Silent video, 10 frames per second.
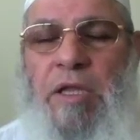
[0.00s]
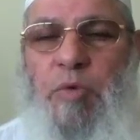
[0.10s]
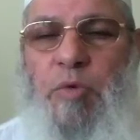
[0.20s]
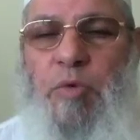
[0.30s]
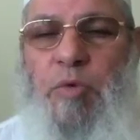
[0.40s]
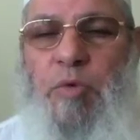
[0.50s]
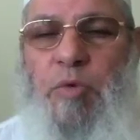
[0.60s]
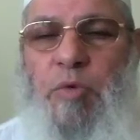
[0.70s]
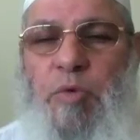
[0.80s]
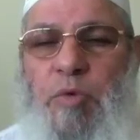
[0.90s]
And once you
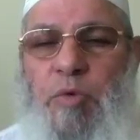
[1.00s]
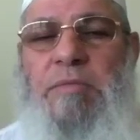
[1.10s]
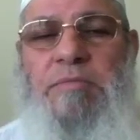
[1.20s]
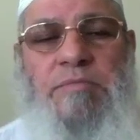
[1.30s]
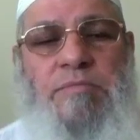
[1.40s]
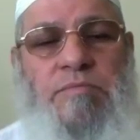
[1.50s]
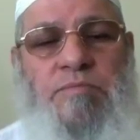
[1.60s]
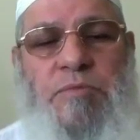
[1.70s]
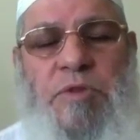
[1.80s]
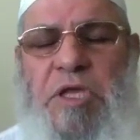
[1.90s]
have barakah,
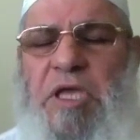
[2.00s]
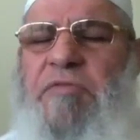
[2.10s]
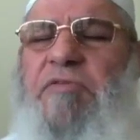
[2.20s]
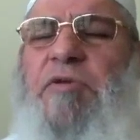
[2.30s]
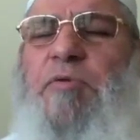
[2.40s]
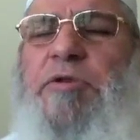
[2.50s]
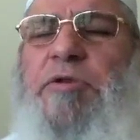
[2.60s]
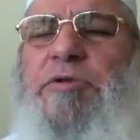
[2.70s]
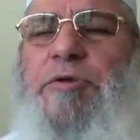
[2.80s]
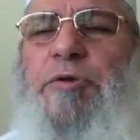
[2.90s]
everywhere
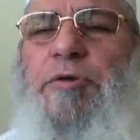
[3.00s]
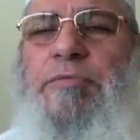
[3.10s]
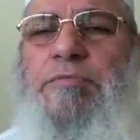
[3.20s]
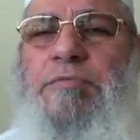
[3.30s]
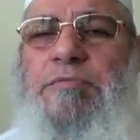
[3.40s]
you go,